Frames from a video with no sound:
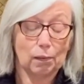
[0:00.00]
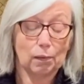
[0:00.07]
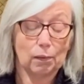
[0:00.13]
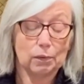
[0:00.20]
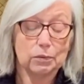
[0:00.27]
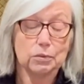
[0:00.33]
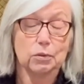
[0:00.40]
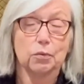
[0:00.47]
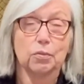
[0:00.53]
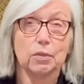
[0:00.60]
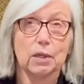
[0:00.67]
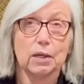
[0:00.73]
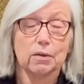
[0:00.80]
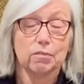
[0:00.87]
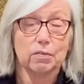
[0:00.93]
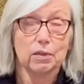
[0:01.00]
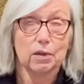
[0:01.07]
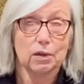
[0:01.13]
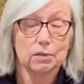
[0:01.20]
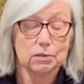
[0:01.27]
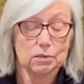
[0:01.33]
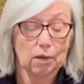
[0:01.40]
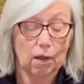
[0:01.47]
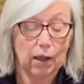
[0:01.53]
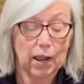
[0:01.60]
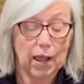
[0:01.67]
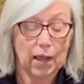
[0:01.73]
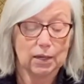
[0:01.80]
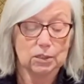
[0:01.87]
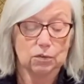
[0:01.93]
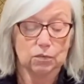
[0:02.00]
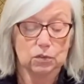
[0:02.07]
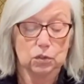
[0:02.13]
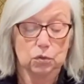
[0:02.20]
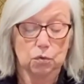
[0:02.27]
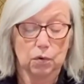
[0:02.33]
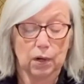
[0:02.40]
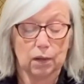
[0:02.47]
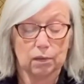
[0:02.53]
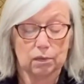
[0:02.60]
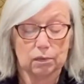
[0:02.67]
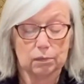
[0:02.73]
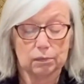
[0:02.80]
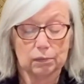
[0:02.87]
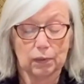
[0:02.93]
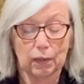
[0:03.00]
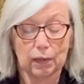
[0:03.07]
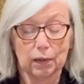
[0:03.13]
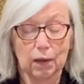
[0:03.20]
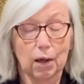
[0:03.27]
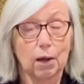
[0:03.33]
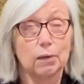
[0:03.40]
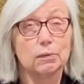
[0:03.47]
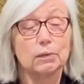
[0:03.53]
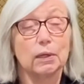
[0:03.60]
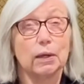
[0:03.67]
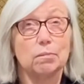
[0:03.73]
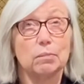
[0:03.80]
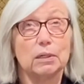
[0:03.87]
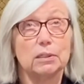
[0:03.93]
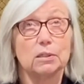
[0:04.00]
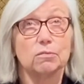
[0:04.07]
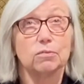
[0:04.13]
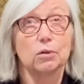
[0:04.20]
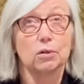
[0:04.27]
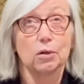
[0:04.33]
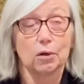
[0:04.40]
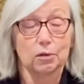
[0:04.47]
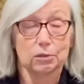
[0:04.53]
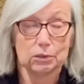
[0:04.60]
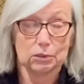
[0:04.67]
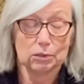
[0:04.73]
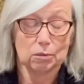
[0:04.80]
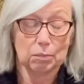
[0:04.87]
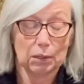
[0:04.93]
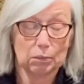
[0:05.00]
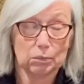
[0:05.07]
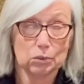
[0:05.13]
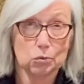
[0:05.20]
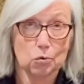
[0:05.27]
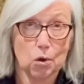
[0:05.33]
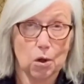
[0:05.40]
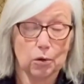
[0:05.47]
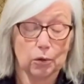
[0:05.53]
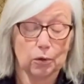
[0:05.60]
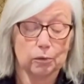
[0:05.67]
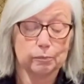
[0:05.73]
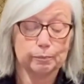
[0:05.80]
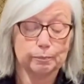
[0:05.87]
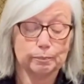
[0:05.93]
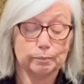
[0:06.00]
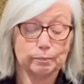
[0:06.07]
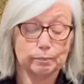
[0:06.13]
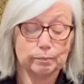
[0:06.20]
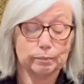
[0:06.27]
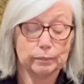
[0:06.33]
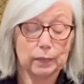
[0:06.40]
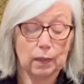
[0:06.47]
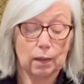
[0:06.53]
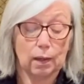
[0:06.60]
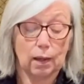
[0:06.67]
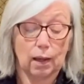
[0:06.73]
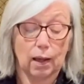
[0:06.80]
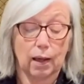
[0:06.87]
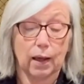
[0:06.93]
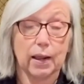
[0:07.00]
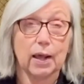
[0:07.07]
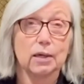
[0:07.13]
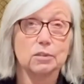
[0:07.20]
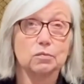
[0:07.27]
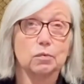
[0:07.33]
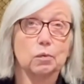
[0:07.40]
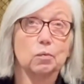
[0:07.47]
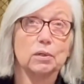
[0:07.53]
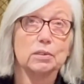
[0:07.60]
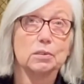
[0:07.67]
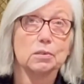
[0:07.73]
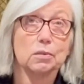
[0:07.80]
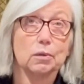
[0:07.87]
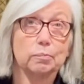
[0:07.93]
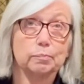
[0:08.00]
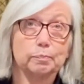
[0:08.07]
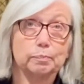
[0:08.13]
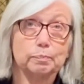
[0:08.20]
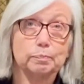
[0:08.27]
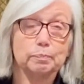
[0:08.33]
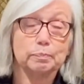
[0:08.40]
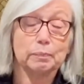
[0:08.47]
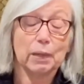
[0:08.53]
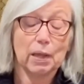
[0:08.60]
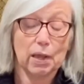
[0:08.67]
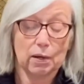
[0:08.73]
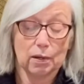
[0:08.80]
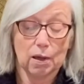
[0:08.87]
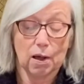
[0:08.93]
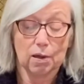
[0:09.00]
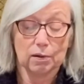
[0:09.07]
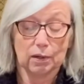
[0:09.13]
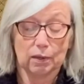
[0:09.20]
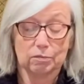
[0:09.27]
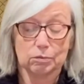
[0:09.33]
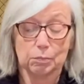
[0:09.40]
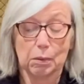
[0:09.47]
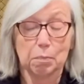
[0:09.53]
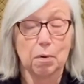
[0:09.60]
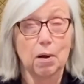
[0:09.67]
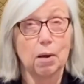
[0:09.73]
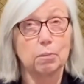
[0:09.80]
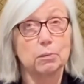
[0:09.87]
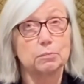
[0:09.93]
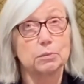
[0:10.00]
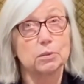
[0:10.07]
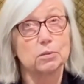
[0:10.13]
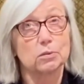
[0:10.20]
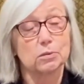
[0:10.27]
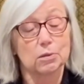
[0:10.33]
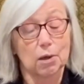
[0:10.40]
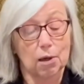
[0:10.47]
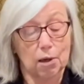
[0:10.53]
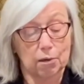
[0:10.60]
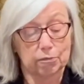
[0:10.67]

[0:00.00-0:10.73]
So think of this. I asked for strength, and God gave me difficulties to make me stronger. I asked for wisdom, and God gives me problems to solve.